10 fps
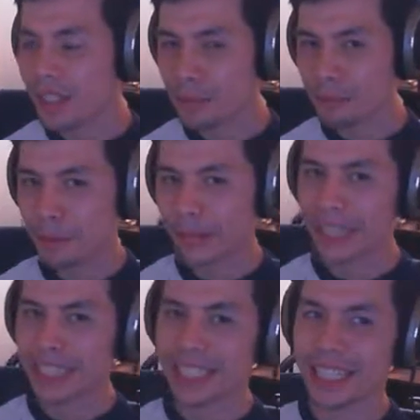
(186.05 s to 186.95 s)

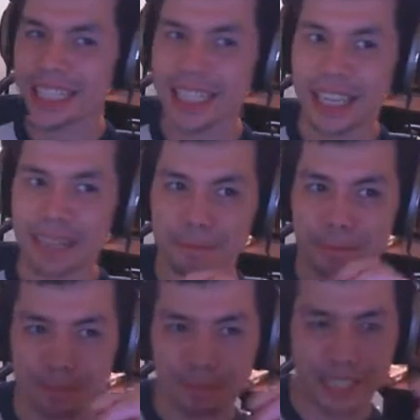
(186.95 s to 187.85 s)
Maintaining, yeah.
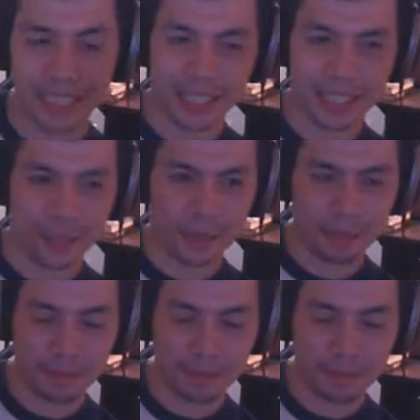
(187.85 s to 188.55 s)
Let's do this.